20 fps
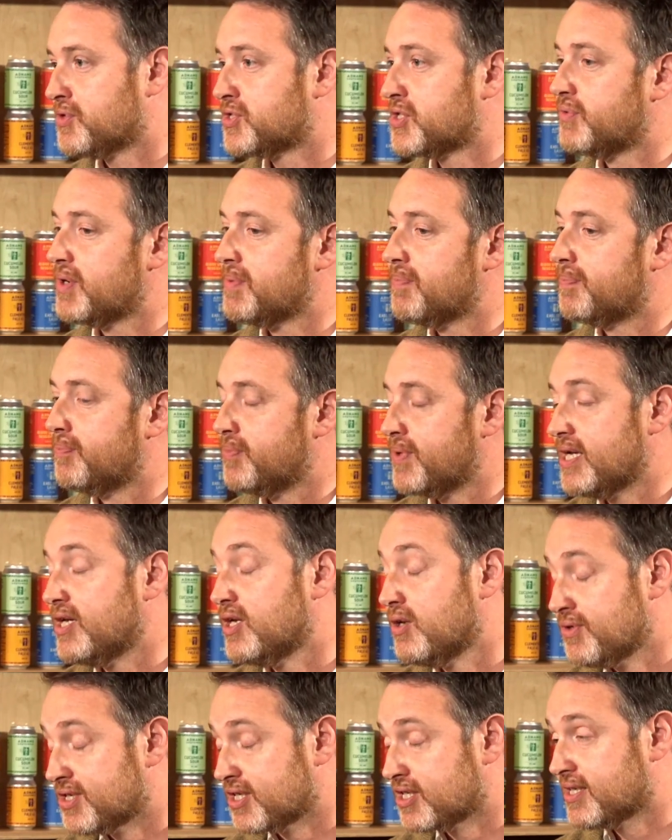So we
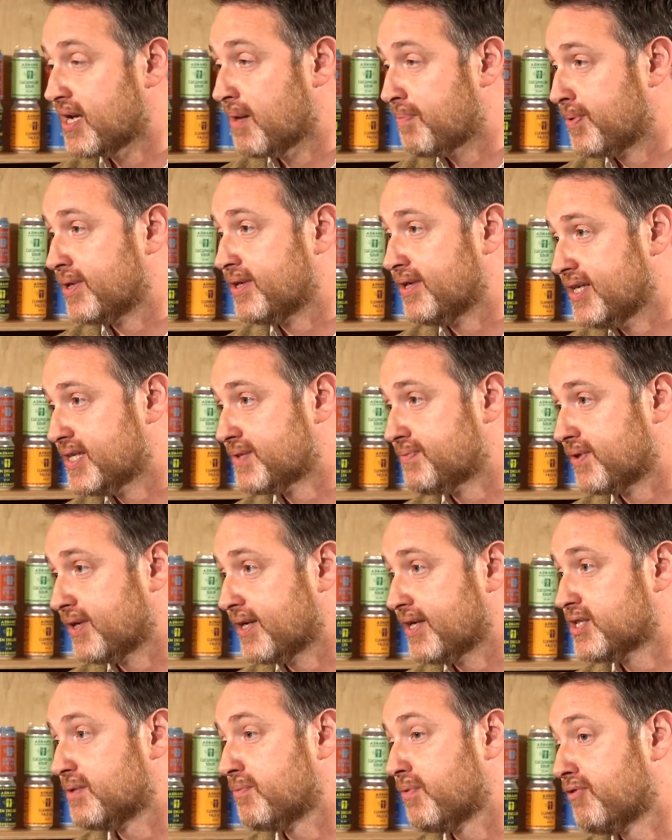use a separate yeast for
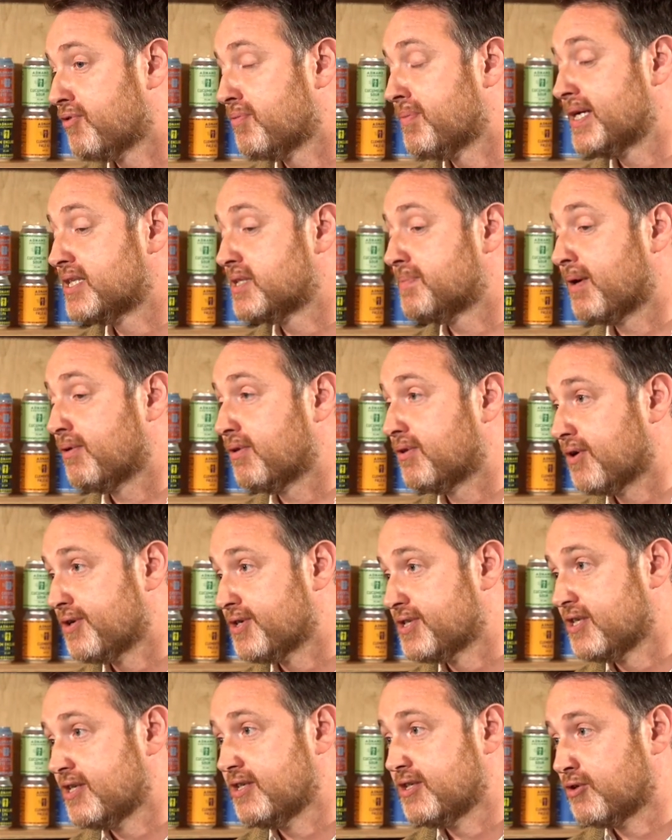this, and we ferment about
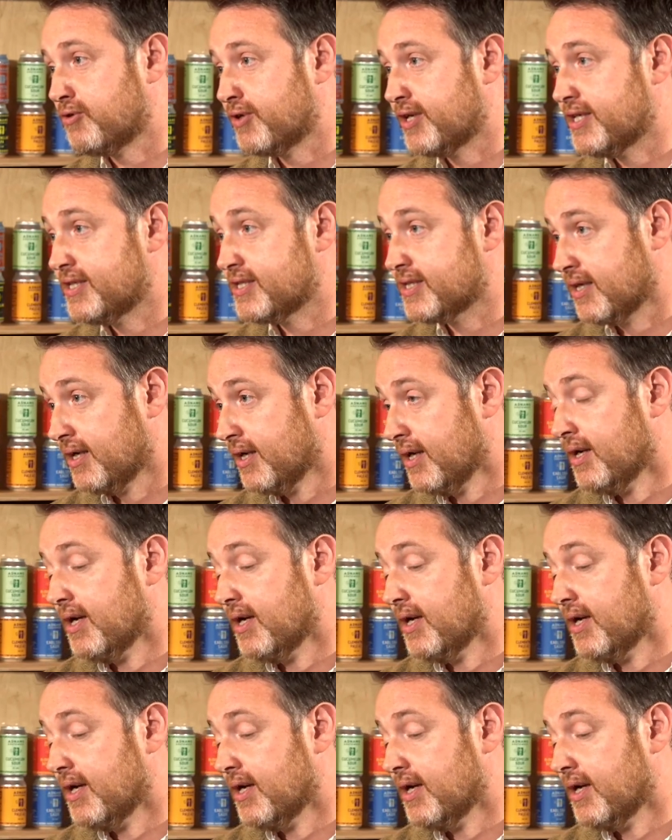13 degrees.